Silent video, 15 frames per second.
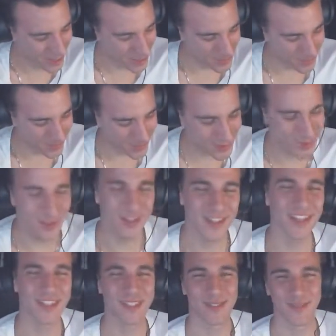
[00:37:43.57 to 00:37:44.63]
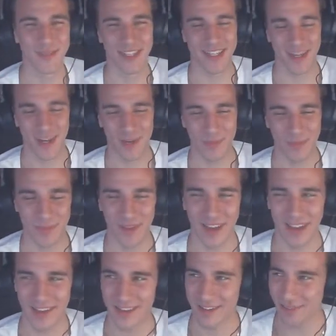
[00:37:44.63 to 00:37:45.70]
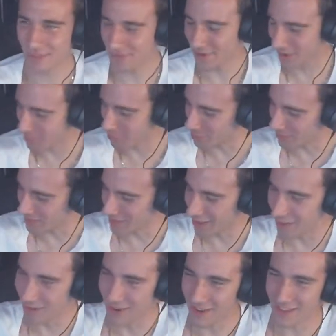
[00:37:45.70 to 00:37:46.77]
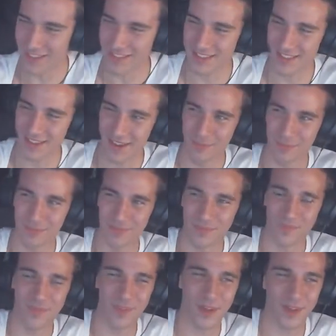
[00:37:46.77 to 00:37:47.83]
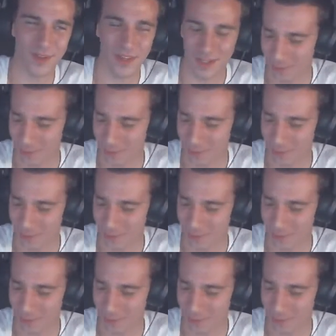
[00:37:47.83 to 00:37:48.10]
But tune in next week. I'll be back probably around this time on next